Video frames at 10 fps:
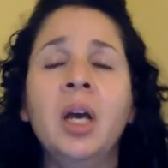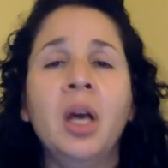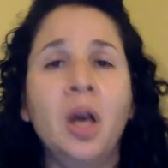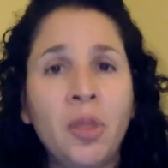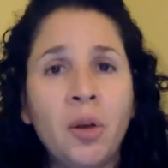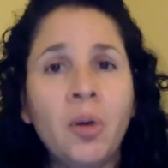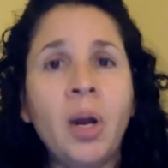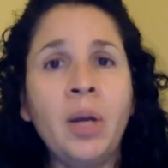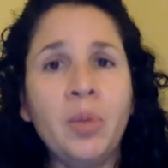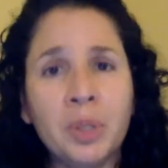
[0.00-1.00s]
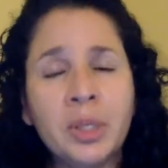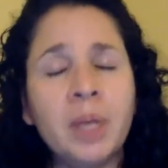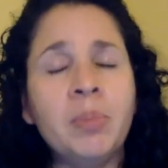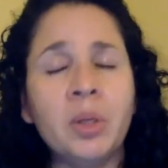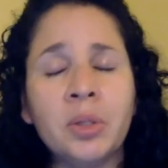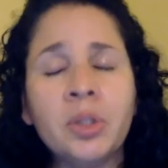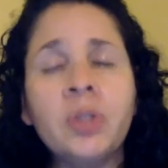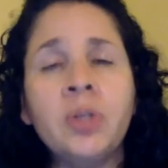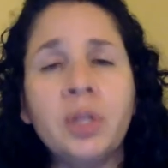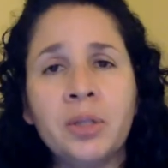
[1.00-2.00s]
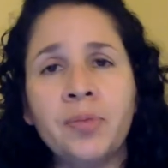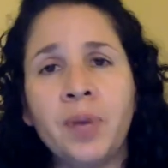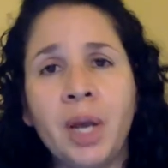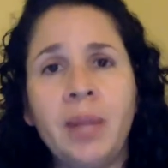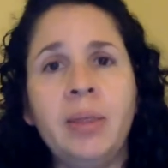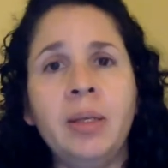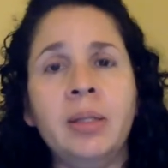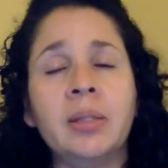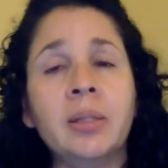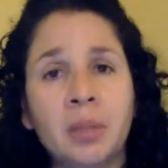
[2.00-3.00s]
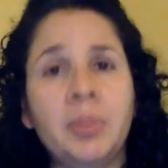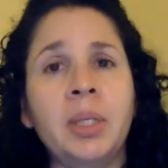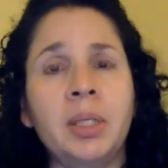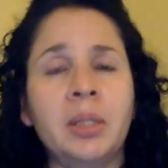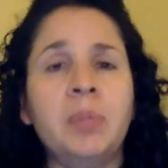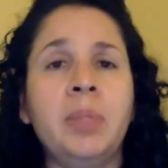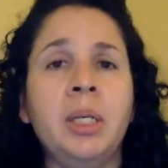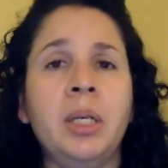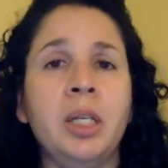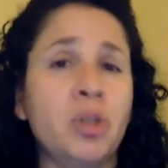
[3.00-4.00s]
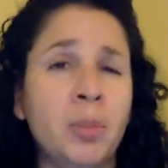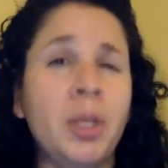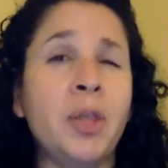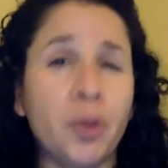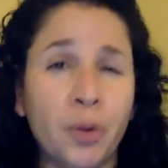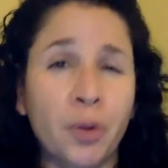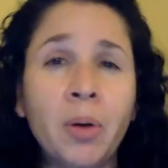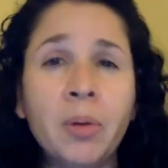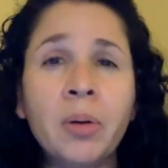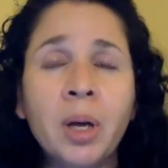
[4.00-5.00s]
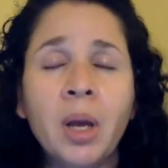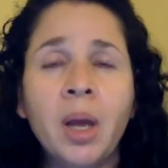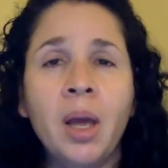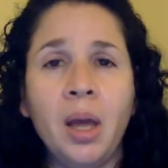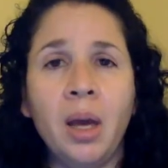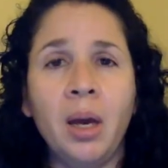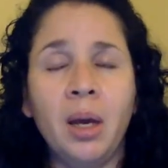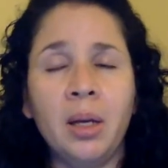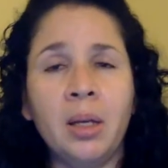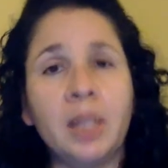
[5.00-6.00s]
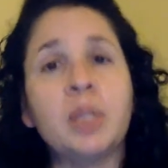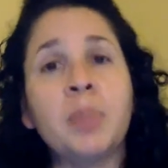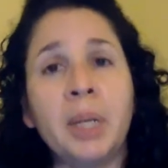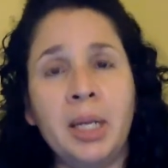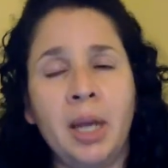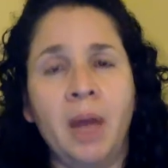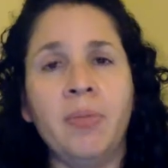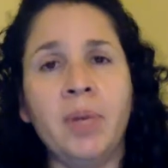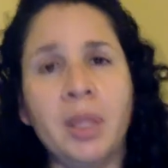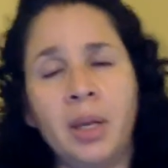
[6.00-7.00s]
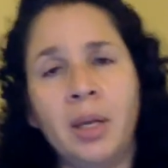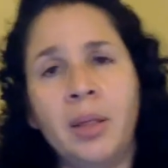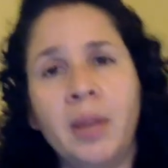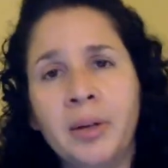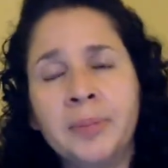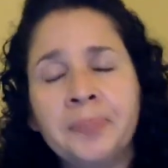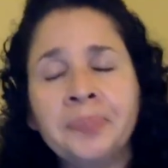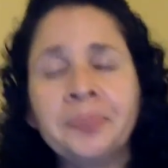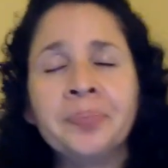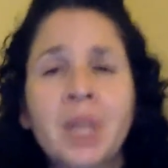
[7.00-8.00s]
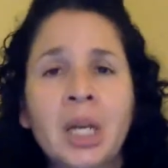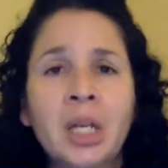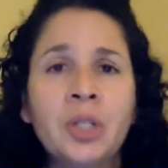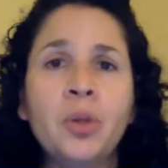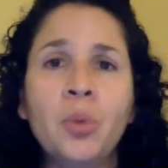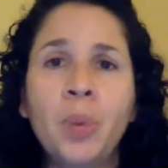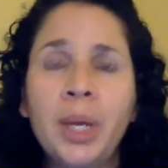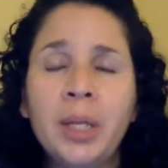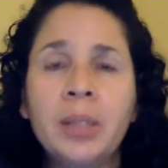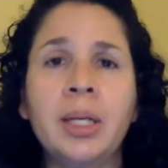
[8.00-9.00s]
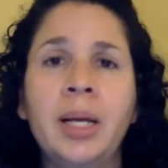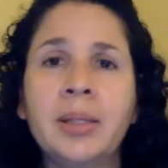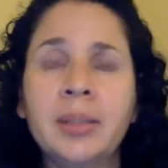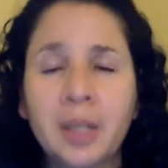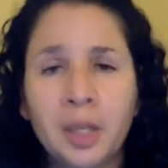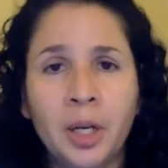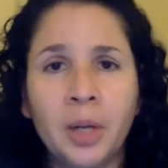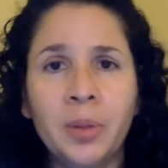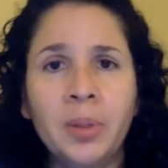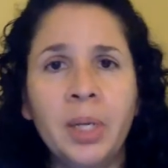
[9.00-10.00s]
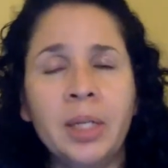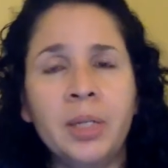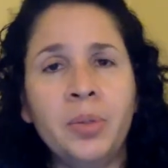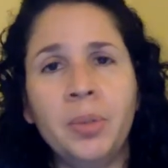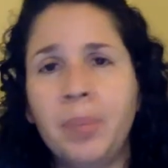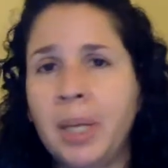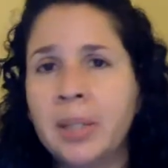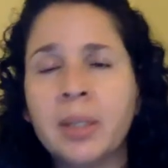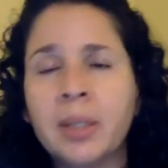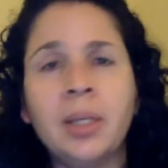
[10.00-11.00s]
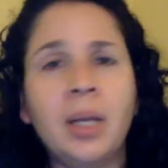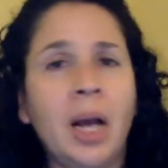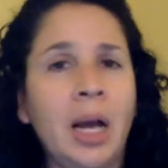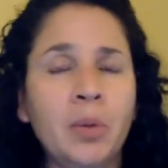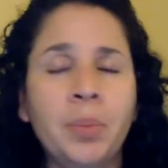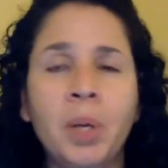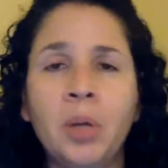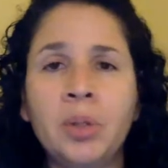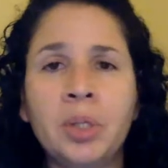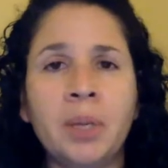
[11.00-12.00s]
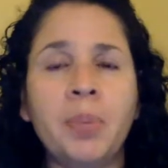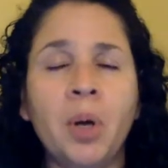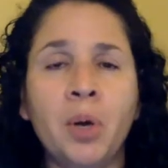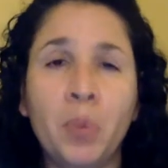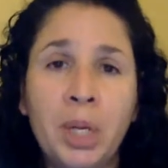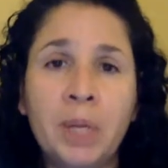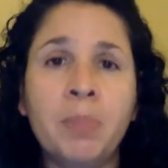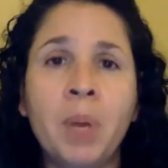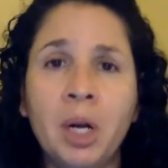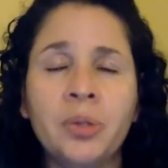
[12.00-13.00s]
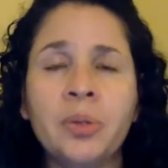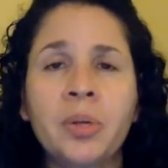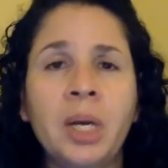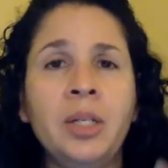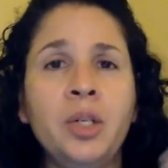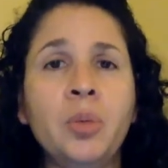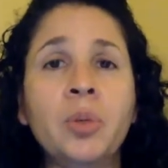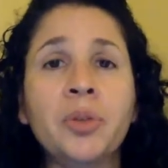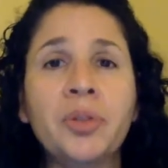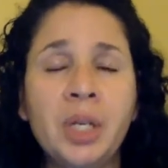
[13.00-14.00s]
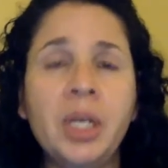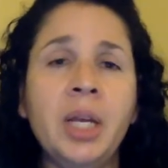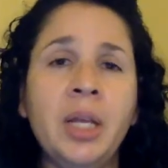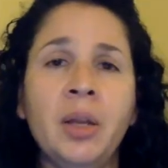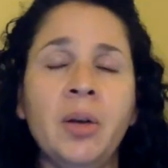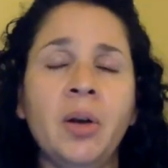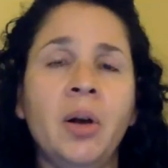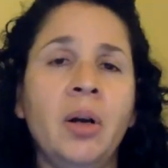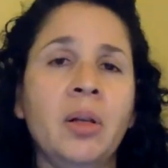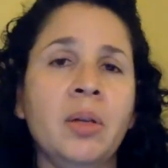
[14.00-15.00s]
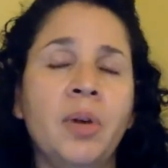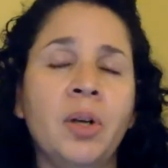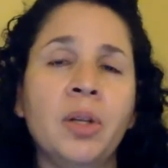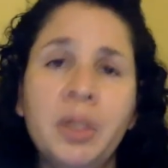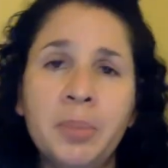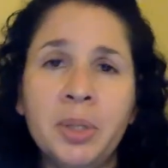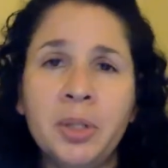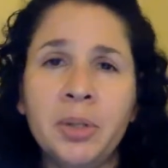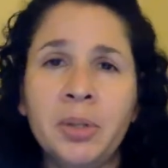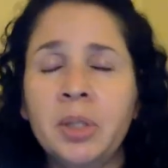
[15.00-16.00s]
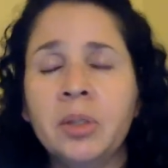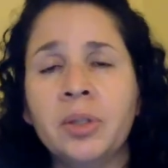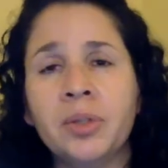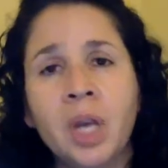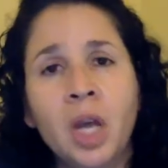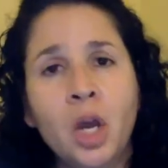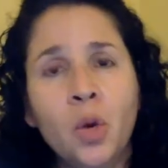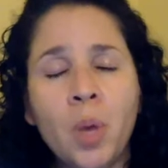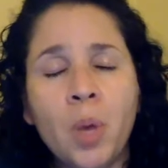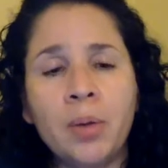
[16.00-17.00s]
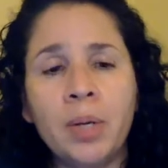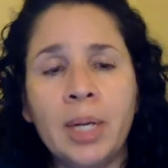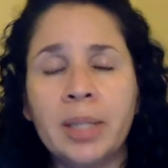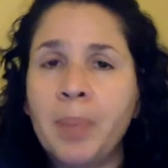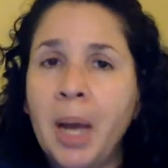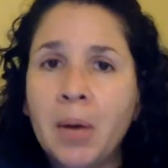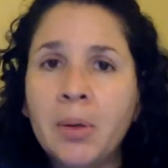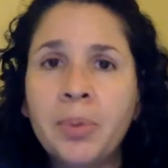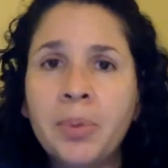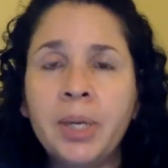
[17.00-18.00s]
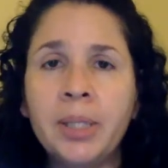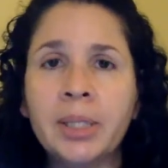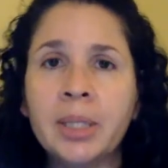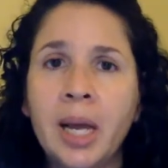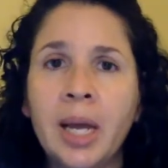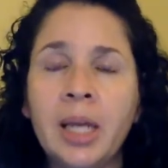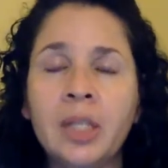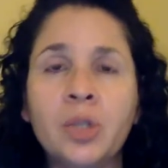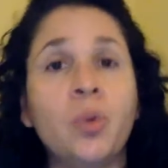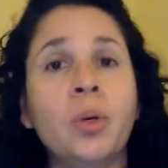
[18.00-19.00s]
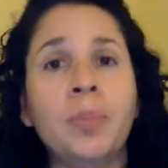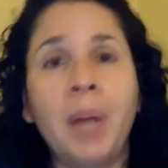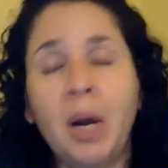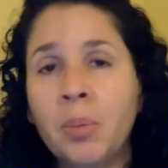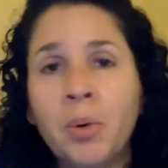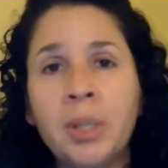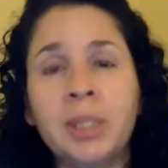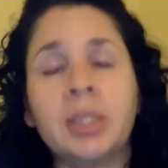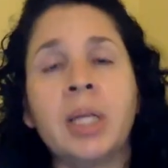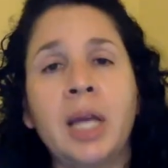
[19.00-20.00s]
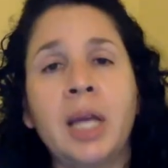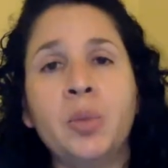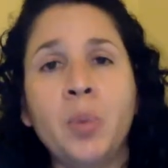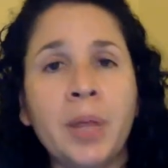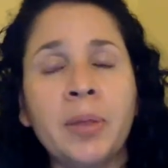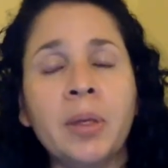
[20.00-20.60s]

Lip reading: Although I will say most students find the syllabus to be extremely thorough and explaining everything there. So the way this class is going to go is I will post up our week module, and you will see in there all of our learning materials, whether it's PowerPoint slides or PowerPoint slides with